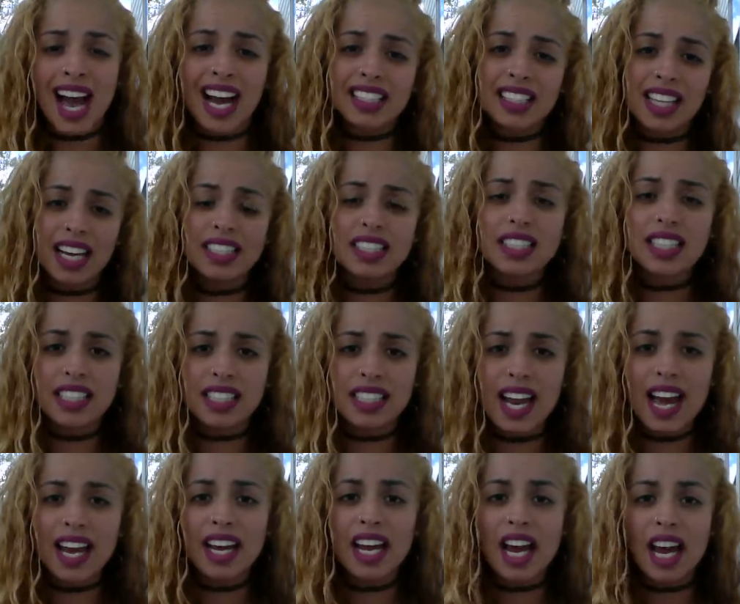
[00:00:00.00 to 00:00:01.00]
At the end of the
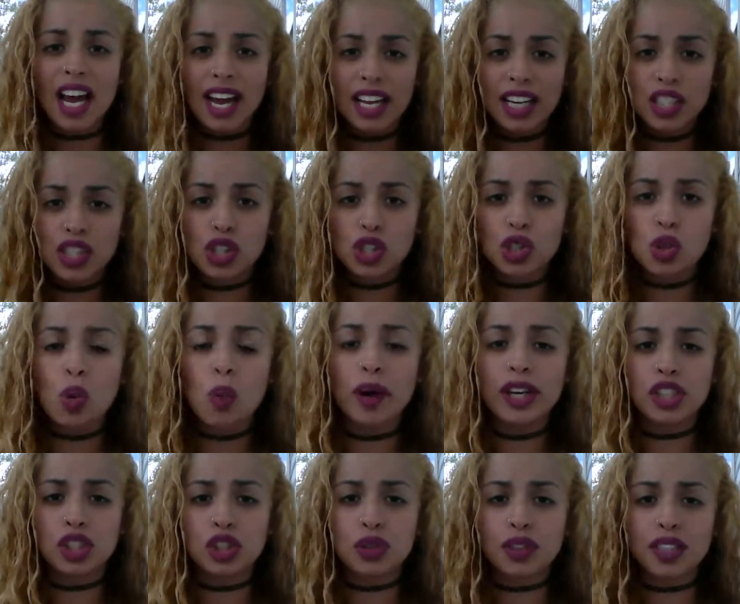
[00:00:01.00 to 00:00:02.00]
day, it is a
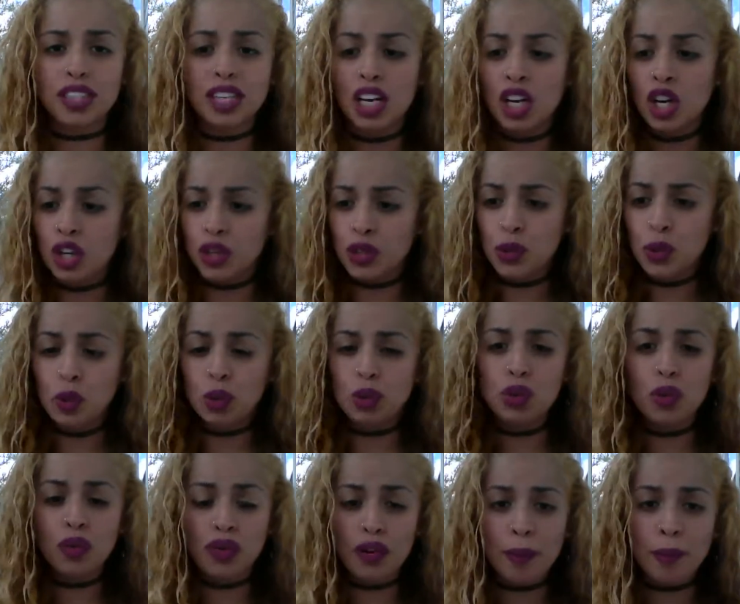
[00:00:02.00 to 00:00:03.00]
two-way street. You
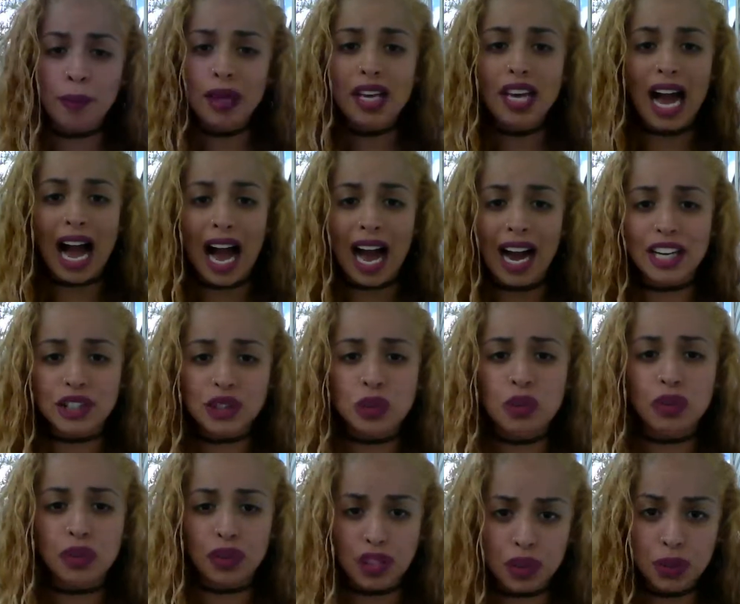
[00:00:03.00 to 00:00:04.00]
do for me, I
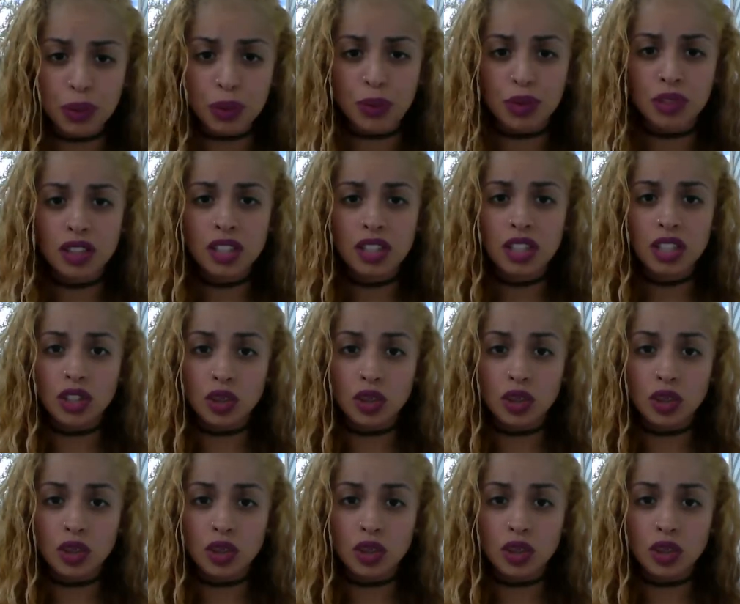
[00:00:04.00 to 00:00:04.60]
do for you.